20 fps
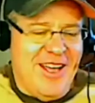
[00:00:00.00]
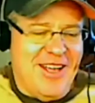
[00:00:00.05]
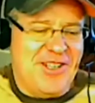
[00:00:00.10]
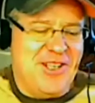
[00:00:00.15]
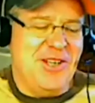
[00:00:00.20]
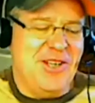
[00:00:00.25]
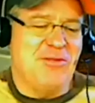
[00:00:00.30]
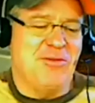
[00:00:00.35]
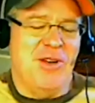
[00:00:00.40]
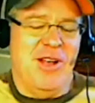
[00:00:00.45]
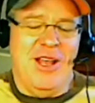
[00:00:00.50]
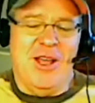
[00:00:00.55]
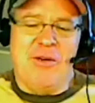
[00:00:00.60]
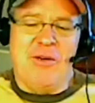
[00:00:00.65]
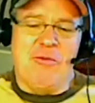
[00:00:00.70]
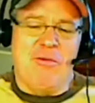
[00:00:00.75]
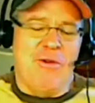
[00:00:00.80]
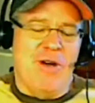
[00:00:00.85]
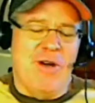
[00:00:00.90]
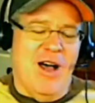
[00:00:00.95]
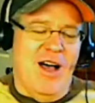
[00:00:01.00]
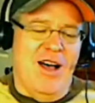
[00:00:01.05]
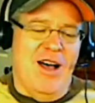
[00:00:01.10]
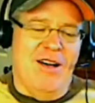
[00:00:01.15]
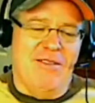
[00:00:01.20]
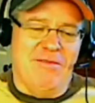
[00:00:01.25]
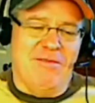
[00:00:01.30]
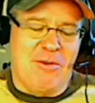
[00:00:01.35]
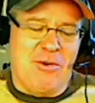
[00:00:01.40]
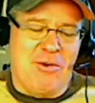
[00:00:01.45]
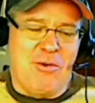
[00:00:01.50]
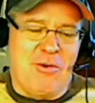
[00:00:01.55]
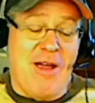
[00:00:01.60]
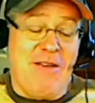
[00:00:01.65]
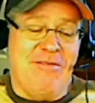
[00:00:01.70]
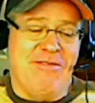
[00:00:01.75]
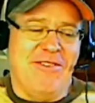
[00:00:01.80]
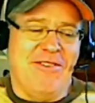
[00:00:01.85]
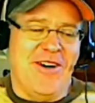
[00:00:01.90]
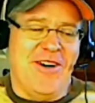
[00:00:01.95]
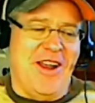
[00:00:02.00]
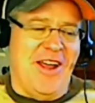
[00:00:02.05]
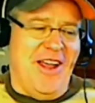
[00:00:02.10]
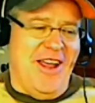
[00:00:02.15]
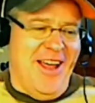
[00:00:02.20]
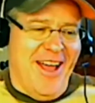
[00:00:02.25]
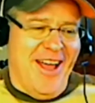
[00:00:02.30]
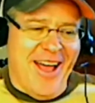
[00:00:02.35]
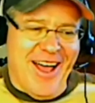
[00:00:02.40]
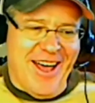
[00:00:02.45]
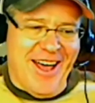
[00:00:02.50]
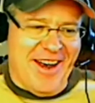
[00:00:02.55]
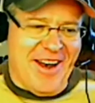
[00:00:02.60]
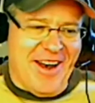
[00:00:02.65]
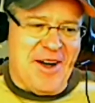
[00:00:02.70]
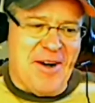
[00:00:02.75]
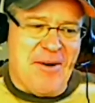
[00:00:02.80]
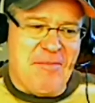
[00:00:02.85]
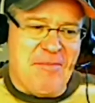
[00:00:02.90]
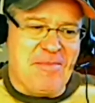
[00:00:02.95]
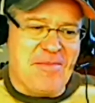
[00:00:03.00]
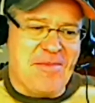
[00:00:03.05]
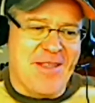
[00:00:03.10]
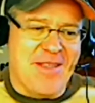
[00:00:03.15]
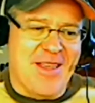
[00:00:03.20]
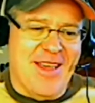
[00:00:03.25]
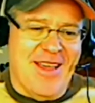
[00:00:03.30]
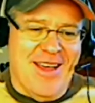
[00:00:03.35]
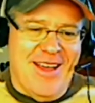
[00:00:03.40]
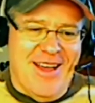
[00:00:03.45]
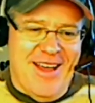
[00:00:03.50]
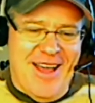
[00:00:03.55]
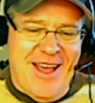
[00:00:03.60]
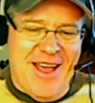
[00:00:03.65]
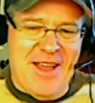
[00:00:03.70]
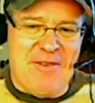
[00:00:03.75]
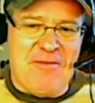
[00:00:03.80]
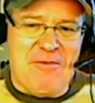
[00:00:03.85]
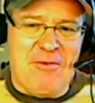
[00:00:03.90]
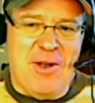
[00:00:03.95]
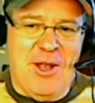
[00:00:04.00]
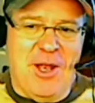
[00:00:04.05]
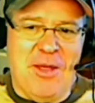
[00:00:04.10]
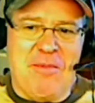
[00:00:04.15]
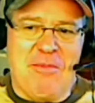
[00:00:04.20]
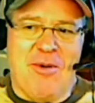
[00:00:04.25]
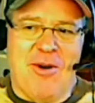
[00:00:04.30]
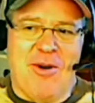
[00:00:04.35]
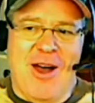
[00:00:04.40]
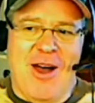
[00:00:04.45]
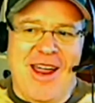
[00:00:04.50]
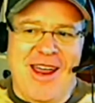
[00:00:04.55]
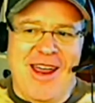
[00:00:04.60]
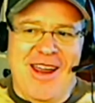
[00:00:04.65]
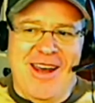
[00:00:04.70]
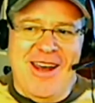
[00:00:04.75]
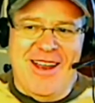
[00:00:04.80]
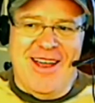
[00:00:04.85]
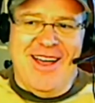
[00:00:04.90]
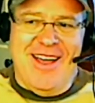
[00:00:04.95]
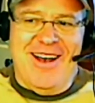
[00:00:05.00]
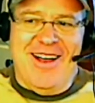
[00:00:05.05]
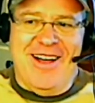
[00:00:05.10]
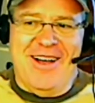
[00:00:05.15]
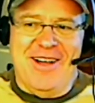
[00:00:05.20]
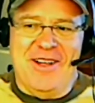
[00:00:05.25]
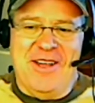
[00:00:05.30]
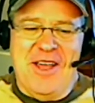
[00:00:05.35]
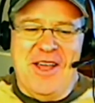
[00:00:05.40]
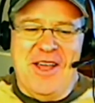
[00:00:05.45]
She's really quite funny and really bright. And